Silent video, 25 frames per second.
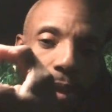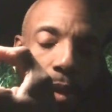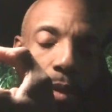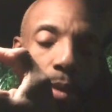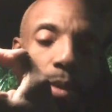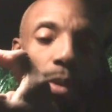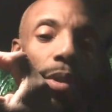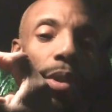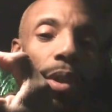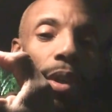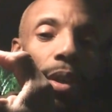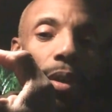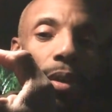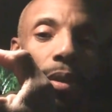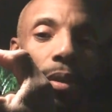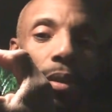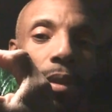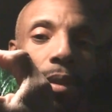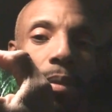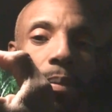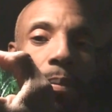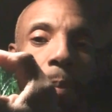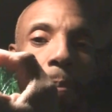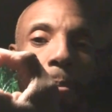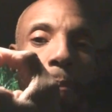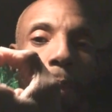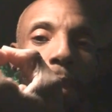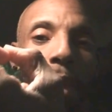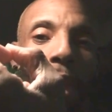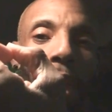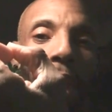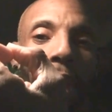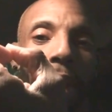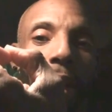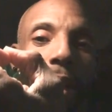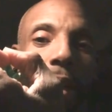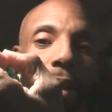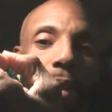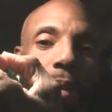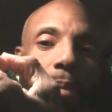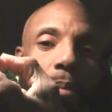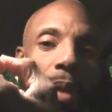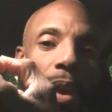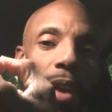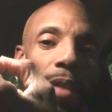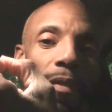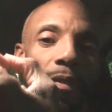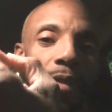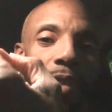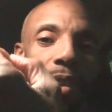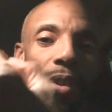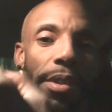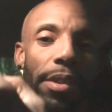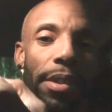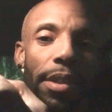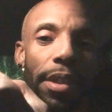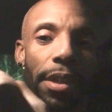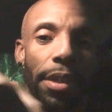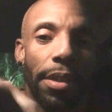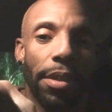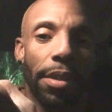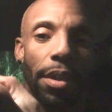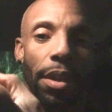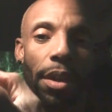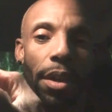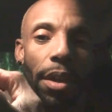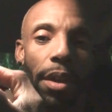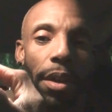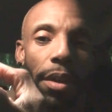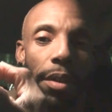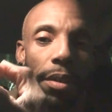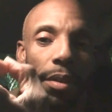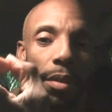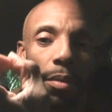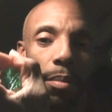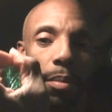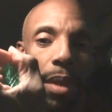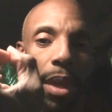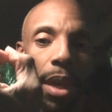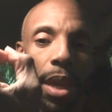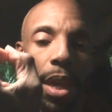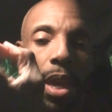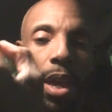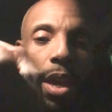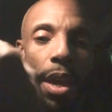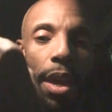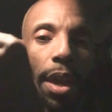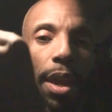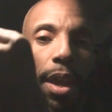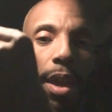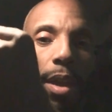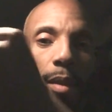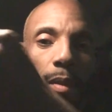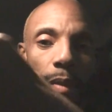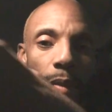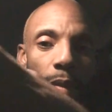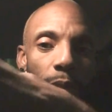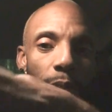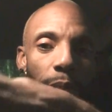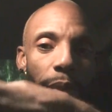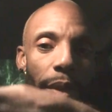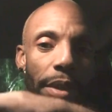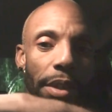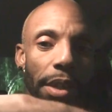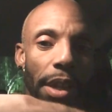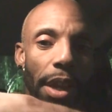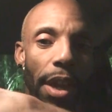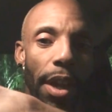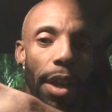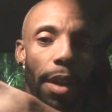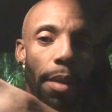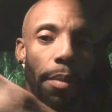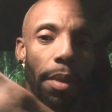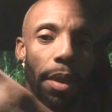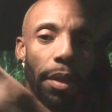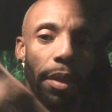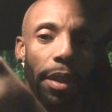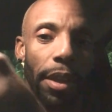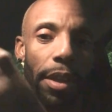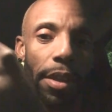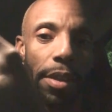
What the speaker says: ozone, right, and my fist is the Earth. Every time that